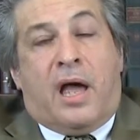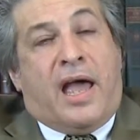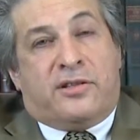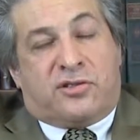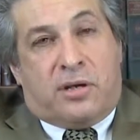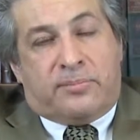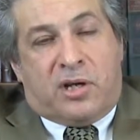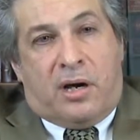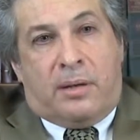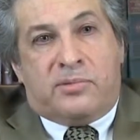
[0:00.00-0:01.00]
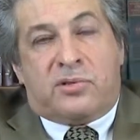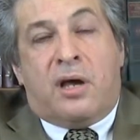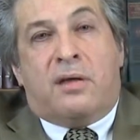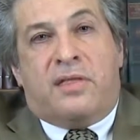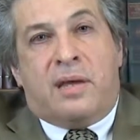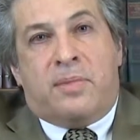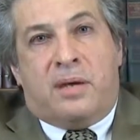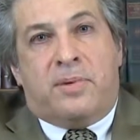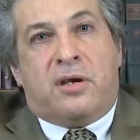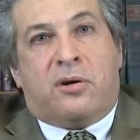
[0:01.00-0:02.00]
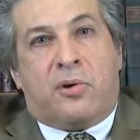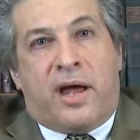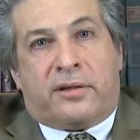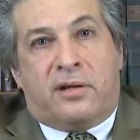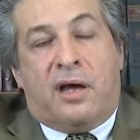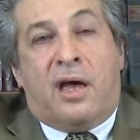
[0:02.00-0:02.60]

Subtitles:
And sometimes they may be correct.